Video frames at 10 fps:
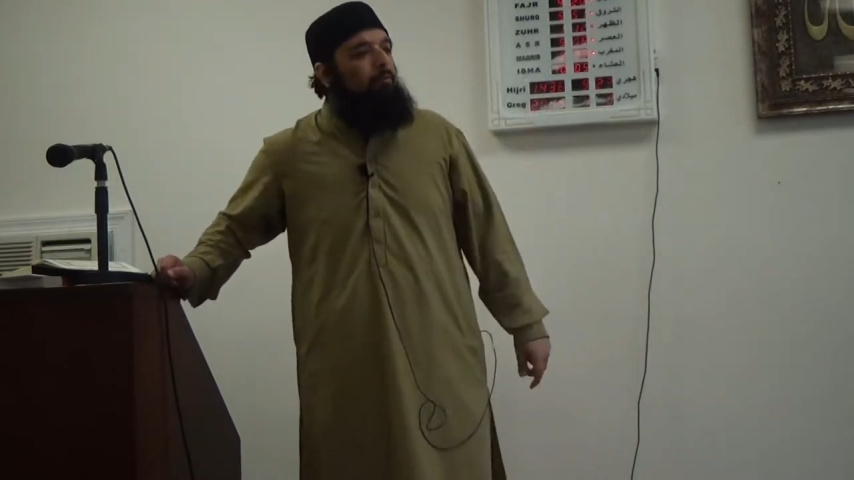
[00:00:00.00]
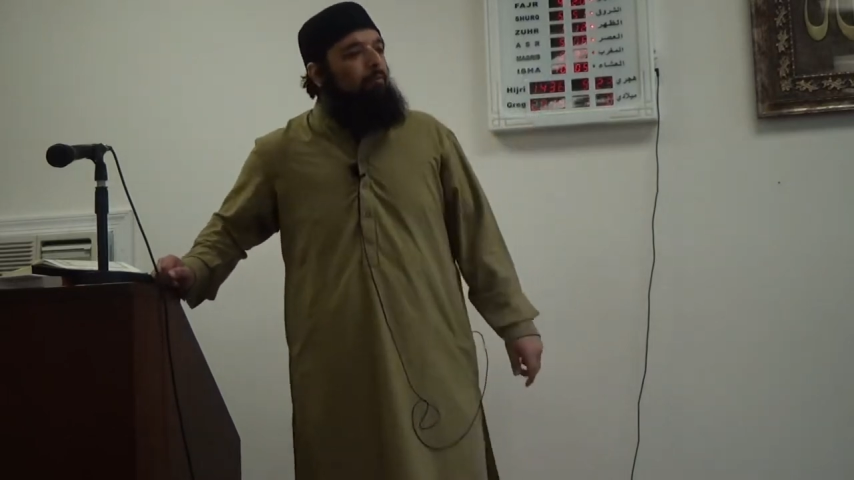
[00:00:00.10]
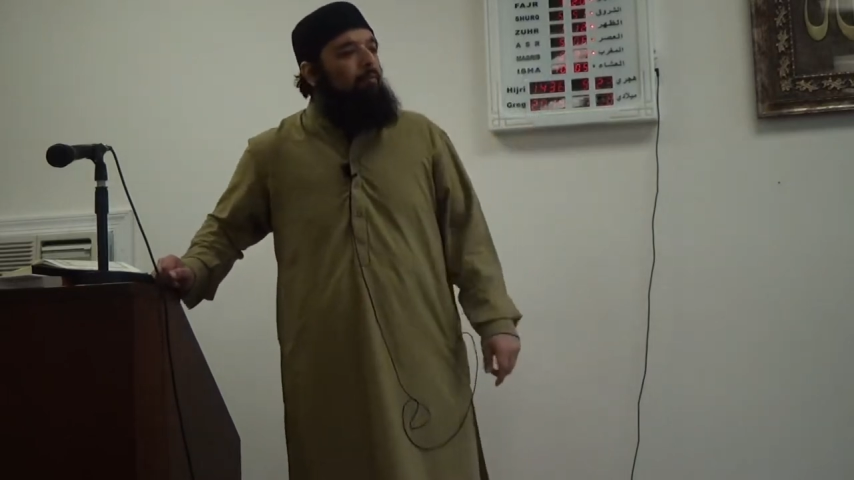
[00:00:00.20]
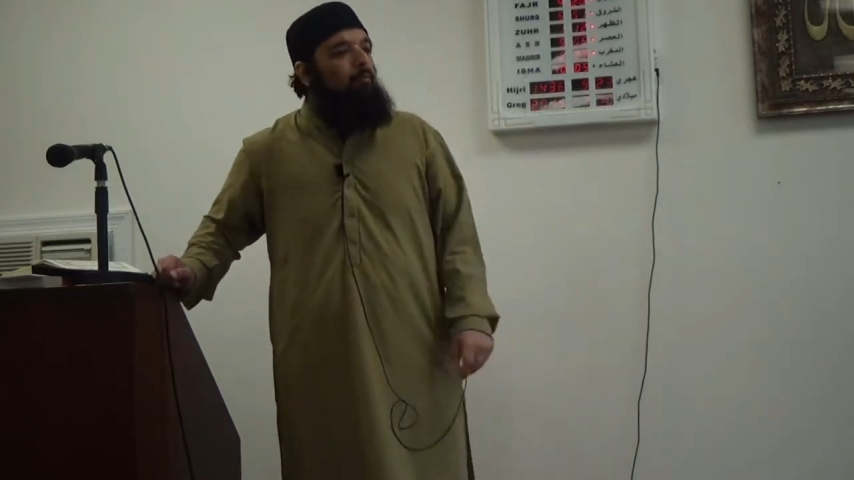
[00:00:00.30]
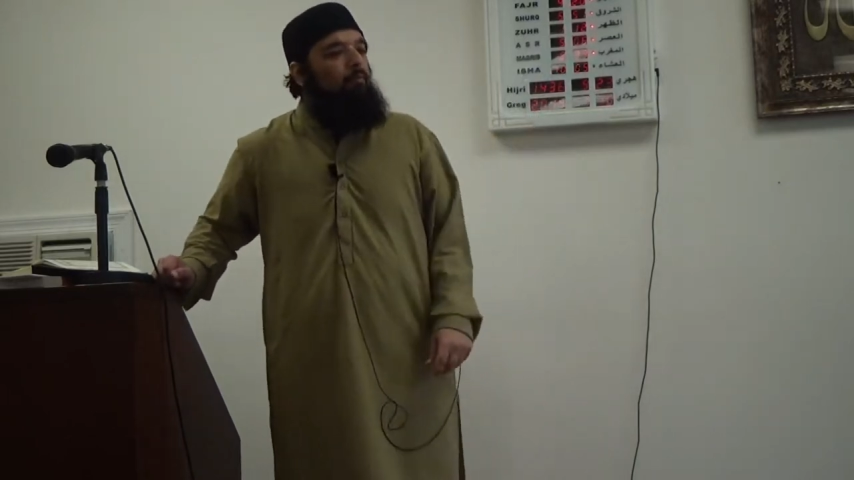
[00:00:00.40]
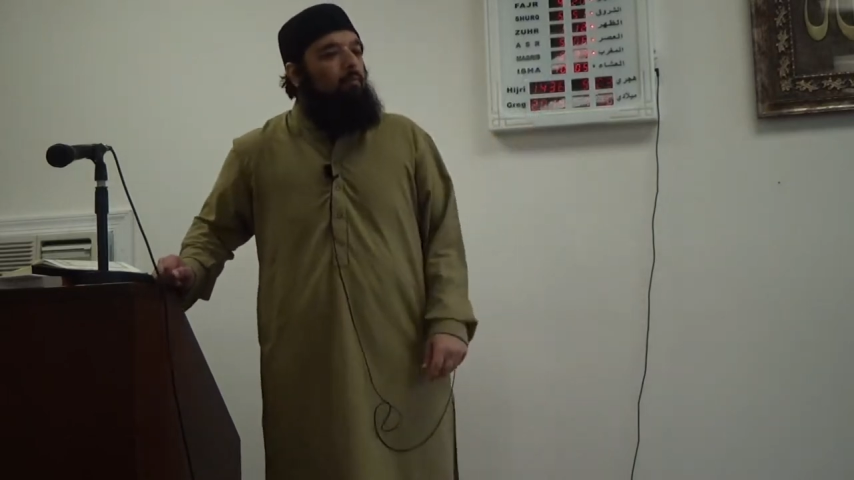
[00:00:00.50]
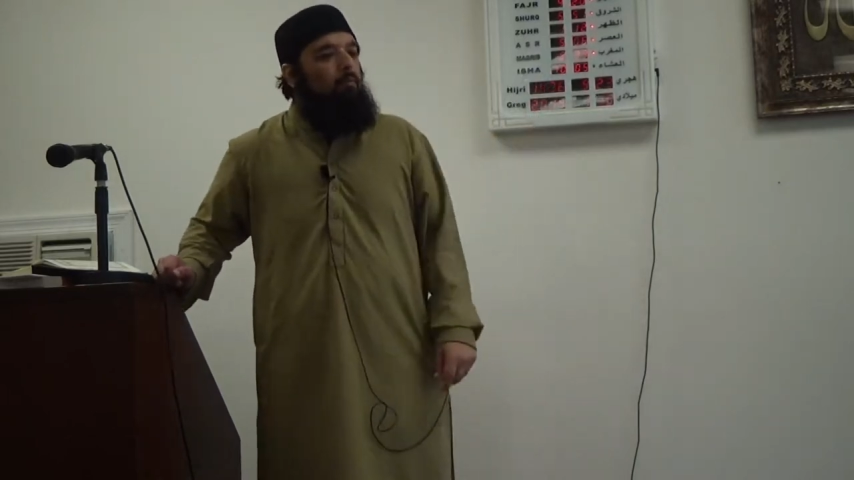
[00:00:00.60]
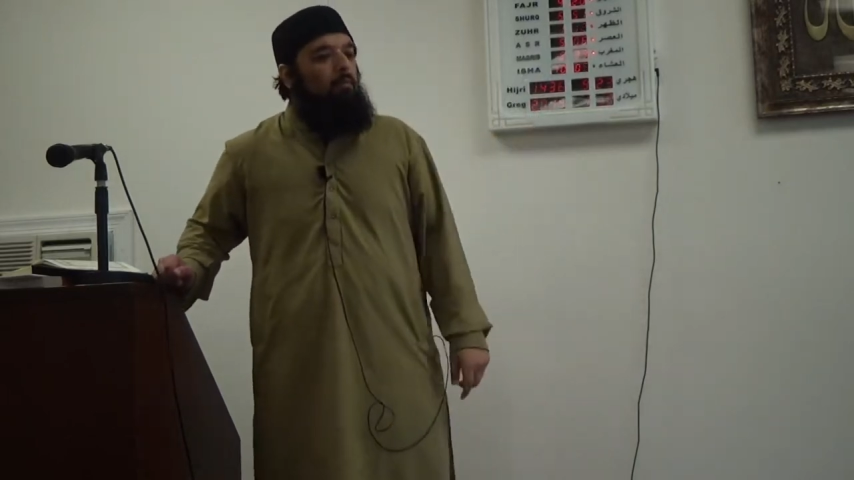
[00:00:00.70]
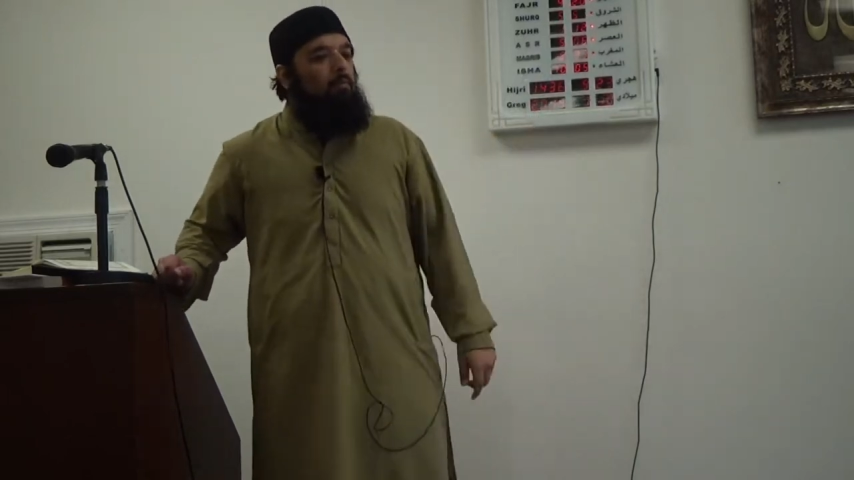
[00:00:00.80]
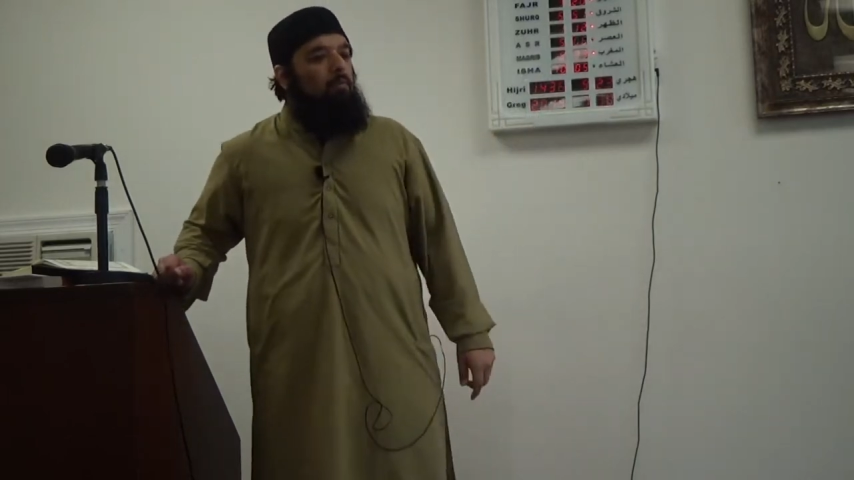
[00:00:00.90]
them.
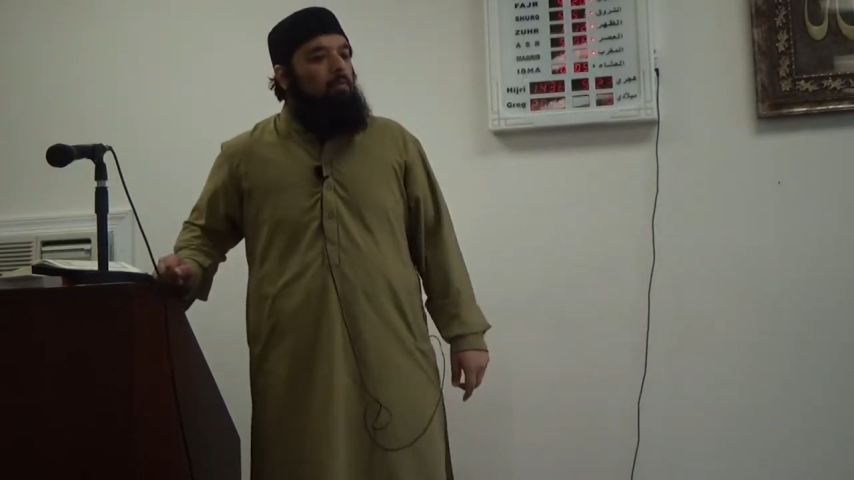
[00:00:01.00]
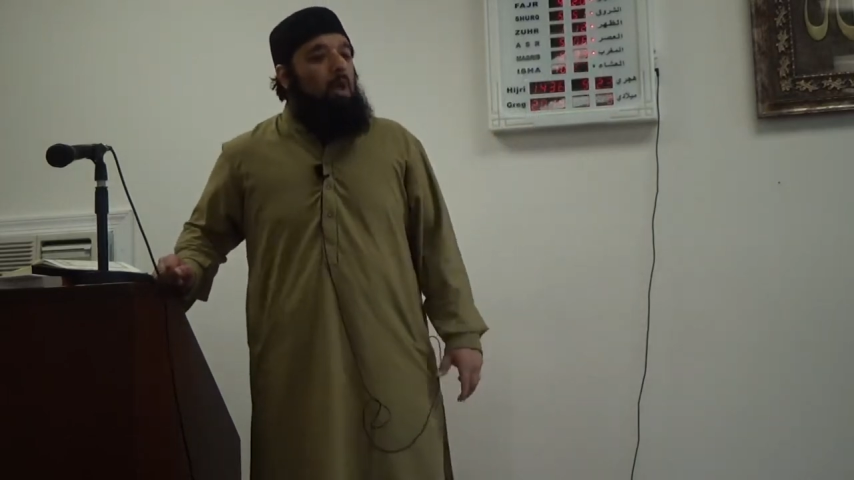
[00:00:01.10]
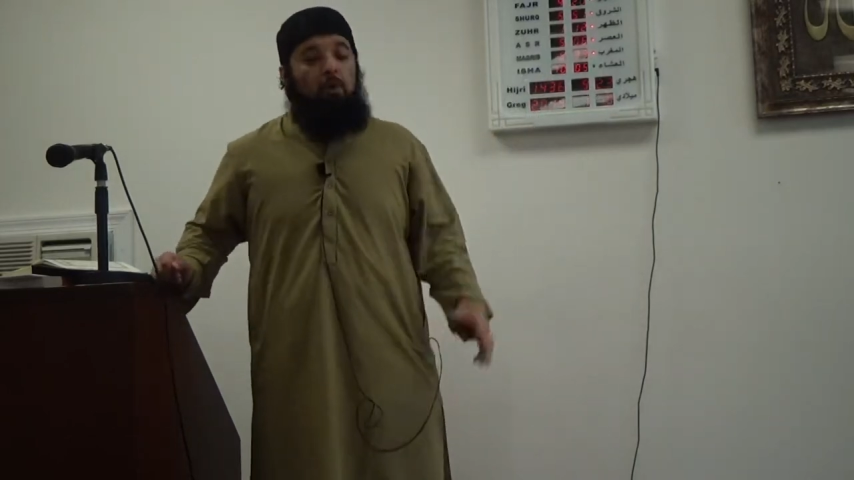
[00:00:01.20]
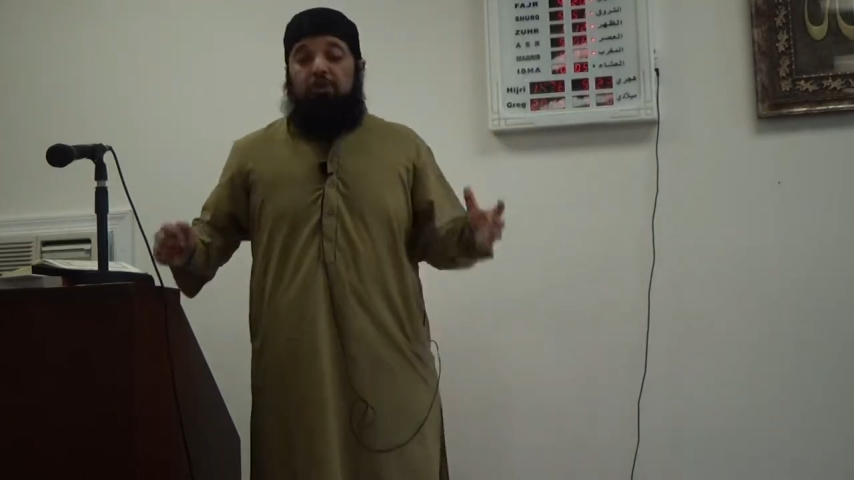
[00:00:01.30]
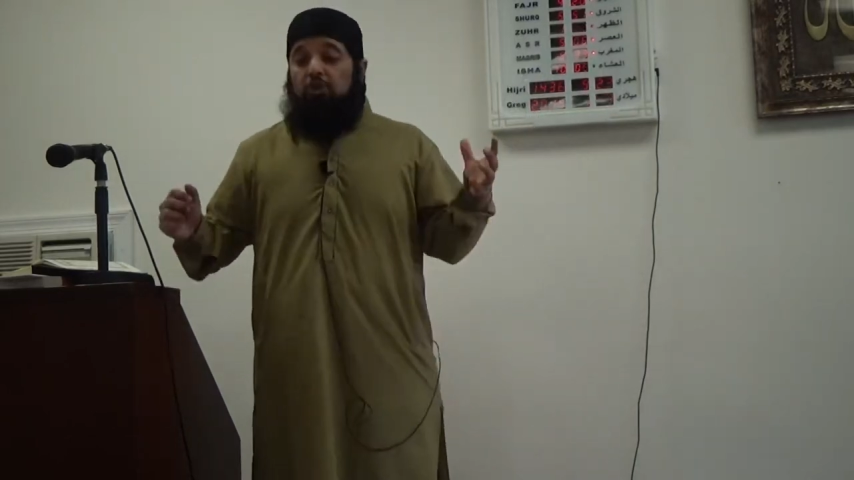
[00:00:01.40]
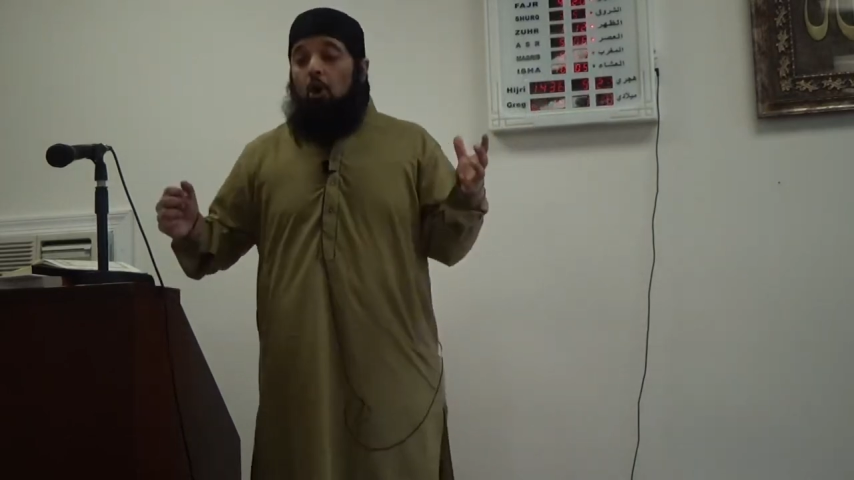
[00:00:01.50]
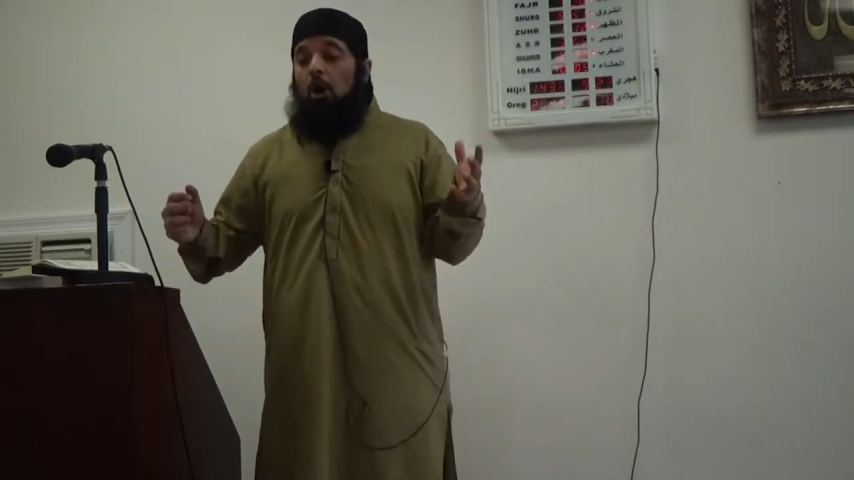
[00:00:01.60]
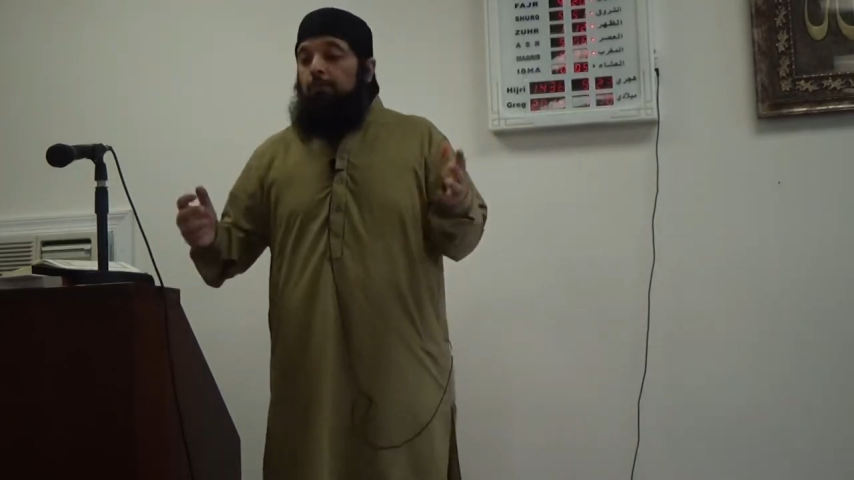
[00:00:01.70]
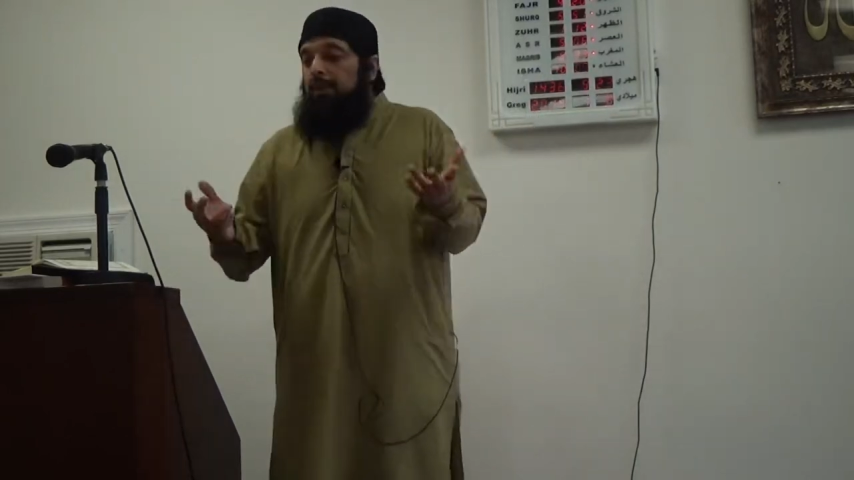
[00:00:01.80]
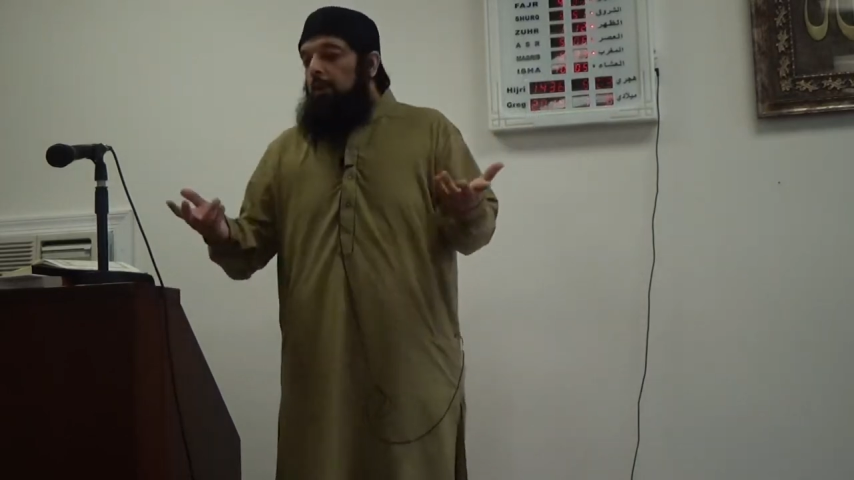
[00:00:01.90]
They were
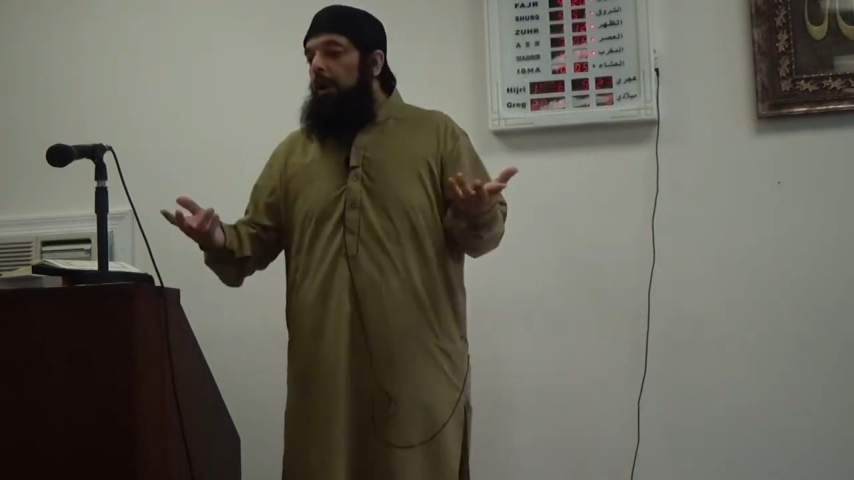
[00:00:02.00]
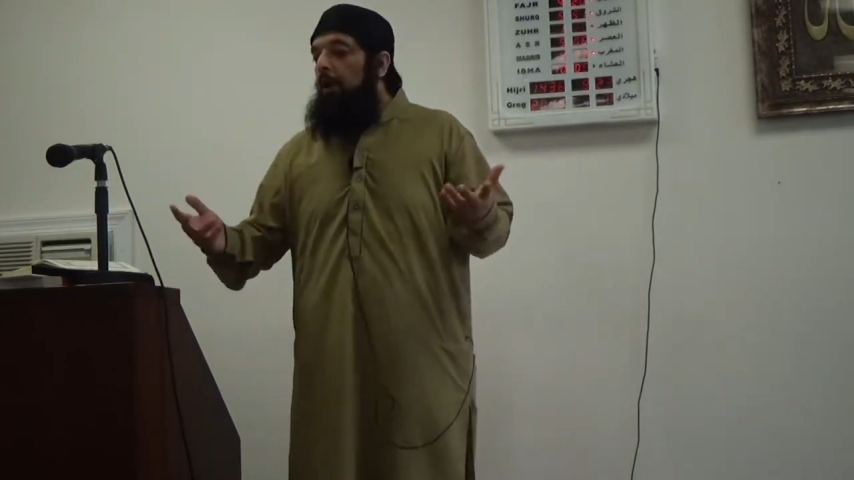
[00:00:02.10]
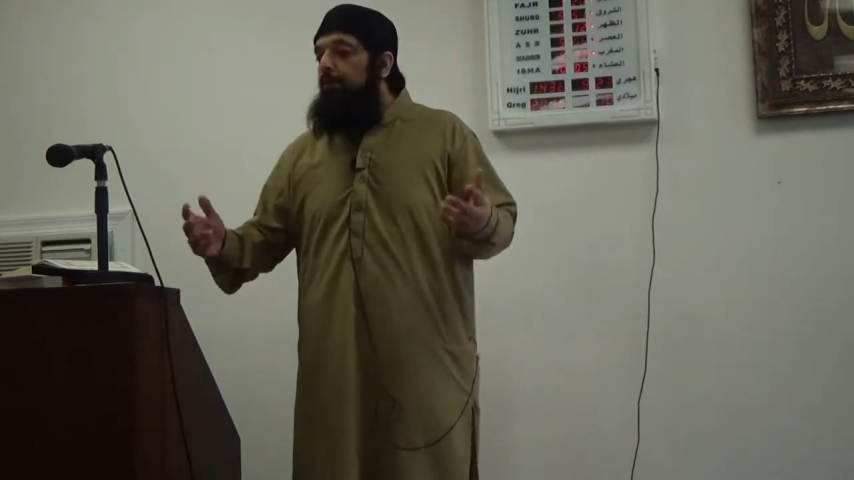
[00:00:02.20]
strong, but they were